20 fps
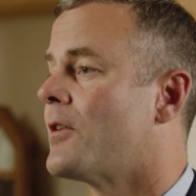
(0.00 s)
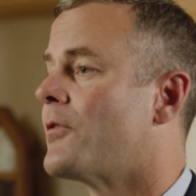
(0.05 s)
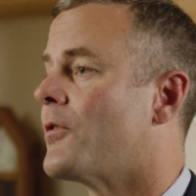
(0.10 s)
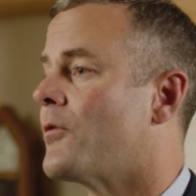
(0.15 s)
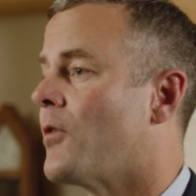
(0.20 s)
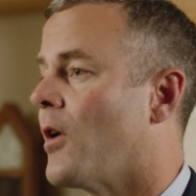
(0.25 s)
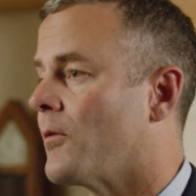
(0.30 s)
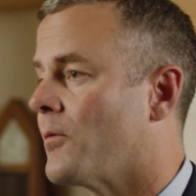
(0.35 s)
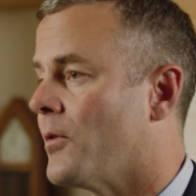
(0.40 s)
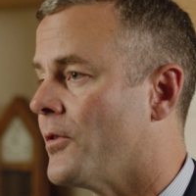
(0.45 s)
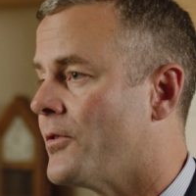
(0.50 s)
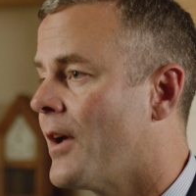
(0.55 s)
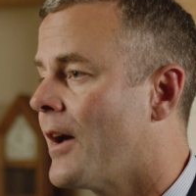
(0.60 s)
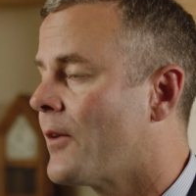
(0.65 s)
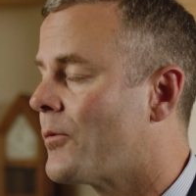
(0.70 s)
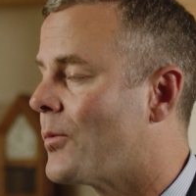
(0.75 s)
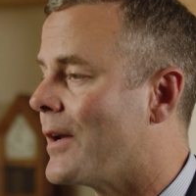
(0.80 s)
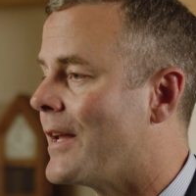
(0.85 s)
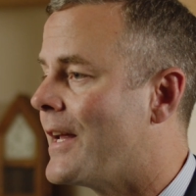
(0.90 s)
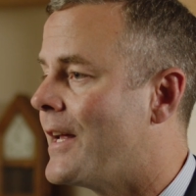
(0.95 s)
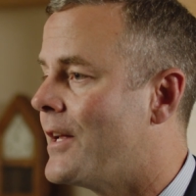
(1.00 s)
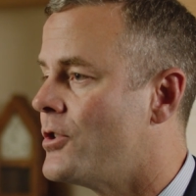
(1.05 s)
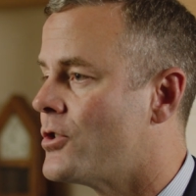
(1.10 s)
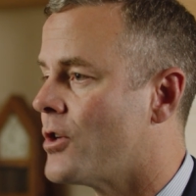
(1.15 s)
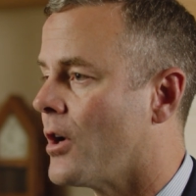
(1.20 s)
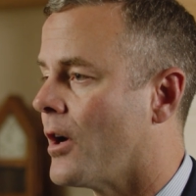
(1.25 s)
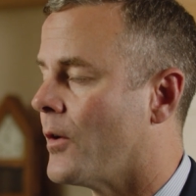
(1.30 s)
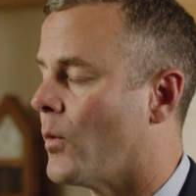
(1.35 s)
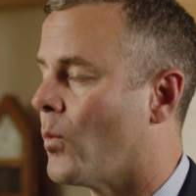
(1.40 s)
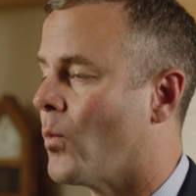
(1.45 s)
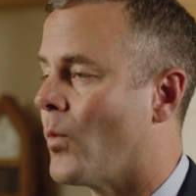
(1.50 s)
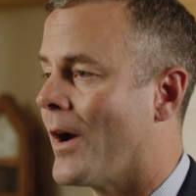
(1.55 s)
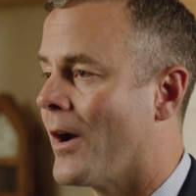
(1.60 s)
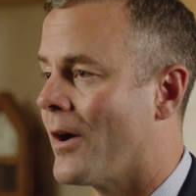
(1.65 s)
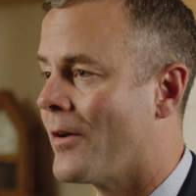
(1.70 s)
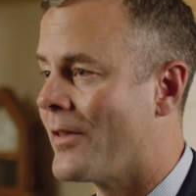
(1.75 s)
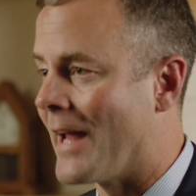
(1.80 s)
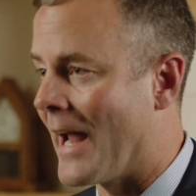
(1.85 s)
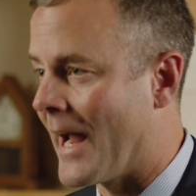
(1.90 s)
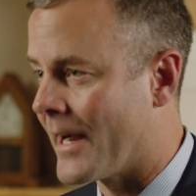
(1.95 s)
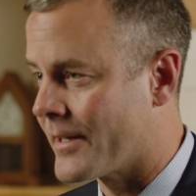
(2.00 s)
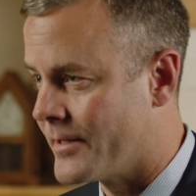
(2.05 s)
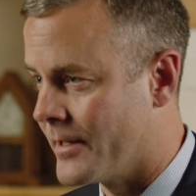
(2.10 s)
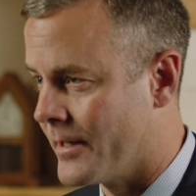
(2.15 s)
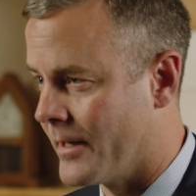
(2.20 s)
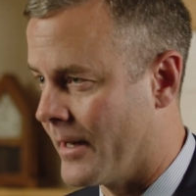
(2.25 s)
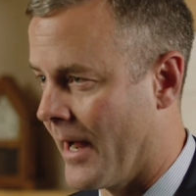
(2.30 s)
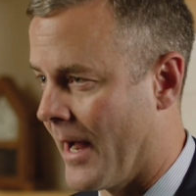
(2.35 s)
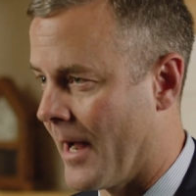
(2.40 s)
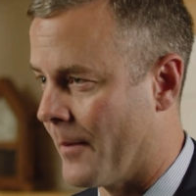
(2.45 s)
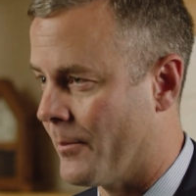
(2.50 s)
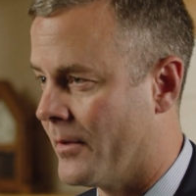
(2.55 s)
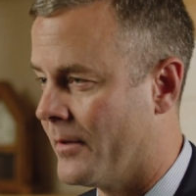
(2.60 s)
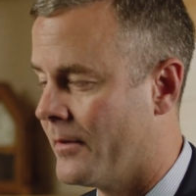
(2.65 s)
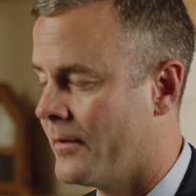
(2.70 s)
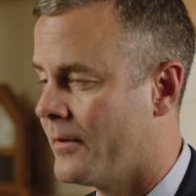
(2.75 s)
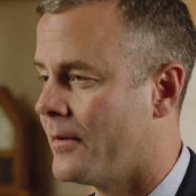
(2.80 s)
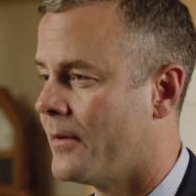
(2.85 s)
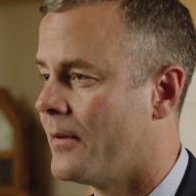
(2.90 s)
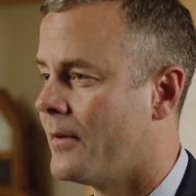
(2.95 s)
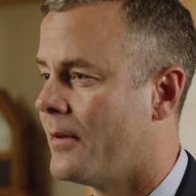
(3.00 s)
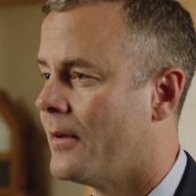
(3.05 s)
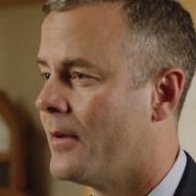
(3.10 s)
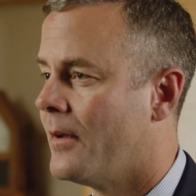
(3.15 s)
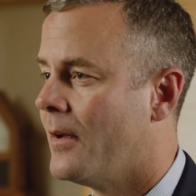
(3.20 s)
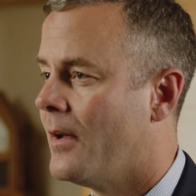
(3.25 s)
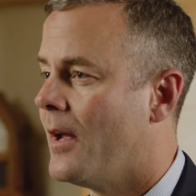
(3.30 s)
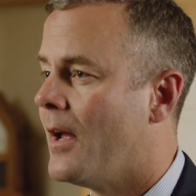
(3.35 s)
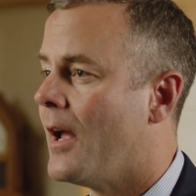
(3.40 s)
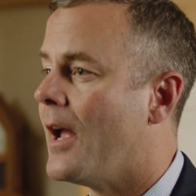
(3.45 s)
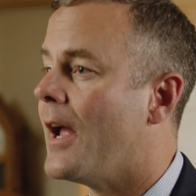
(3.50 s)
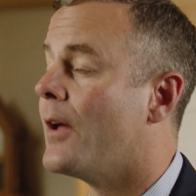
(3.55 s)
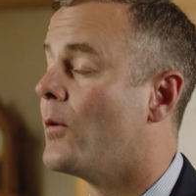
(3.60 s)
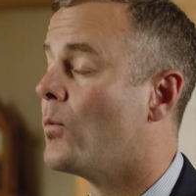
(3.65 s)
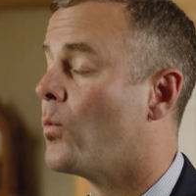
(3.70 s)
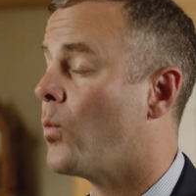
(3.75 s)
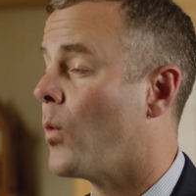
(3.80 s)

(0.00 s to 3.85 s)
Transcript: for wrongful death would hinge on where the accident happened and